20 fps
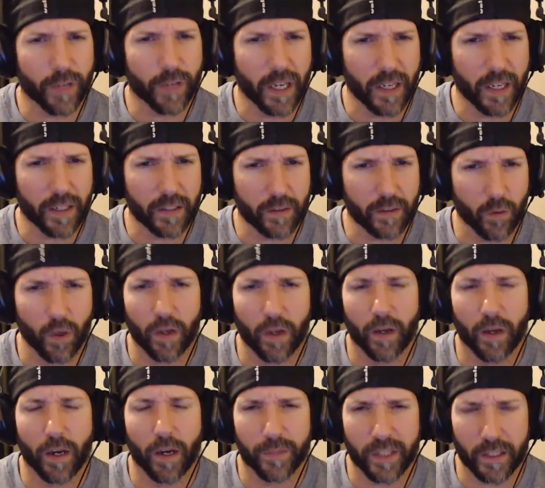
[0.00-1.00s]
King? What
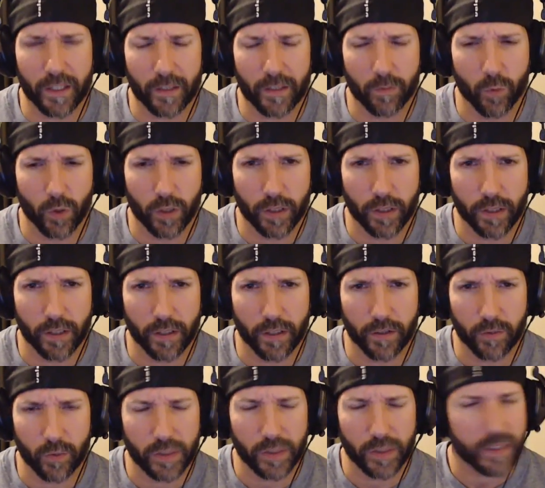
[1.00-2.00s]
I'm thinking of War
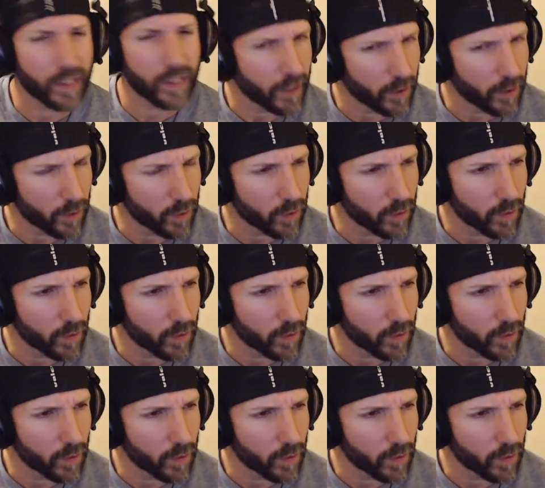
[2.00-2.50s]
Kings. What the hell?